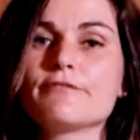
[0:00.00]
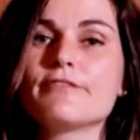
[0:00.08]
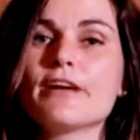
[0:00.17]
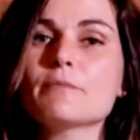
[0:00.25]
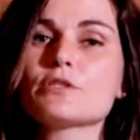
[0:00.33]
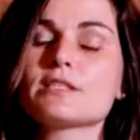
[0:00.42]
The
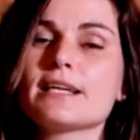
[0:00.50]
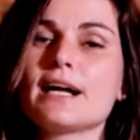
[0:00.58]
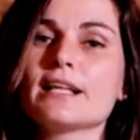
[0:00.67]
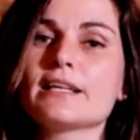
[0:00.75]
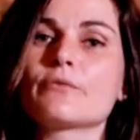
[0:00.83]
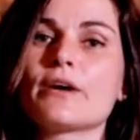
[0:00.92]
famous
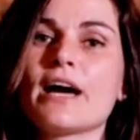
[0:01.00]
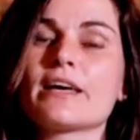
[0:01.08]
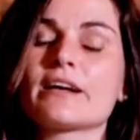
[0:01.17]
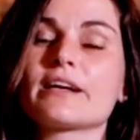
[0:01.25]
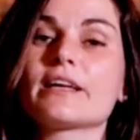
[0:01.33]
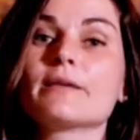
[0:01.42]
Italian
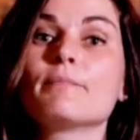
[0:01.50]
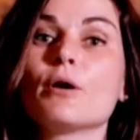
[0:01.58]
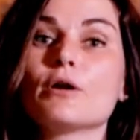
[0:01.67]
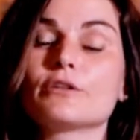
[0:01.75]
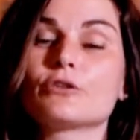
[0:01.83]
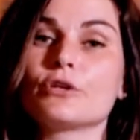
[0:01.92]
writer
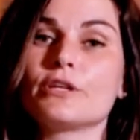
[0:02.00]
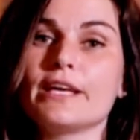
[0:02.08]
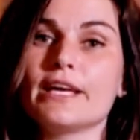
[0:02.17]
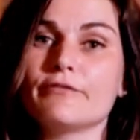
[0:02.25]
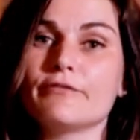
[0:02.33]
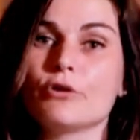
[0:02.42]
Ippolito
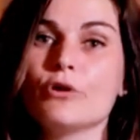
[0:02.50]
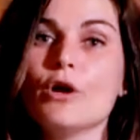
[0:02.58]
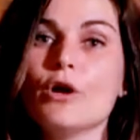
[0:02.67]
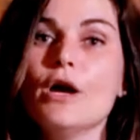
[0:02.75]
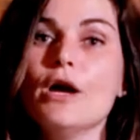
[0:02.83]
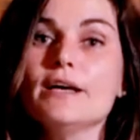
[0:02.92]
Nievo
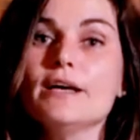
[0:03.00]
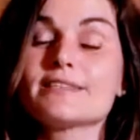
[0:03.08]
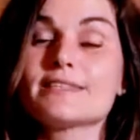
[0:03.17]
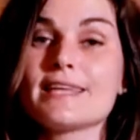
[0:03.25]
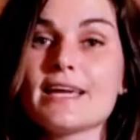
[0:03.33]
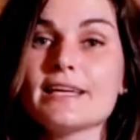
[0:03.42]

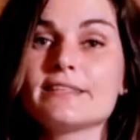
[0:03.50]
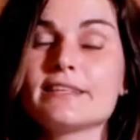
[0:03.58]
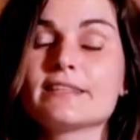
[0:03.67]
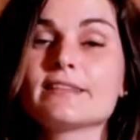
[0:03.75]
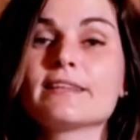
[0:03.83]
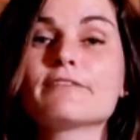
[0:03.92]
stated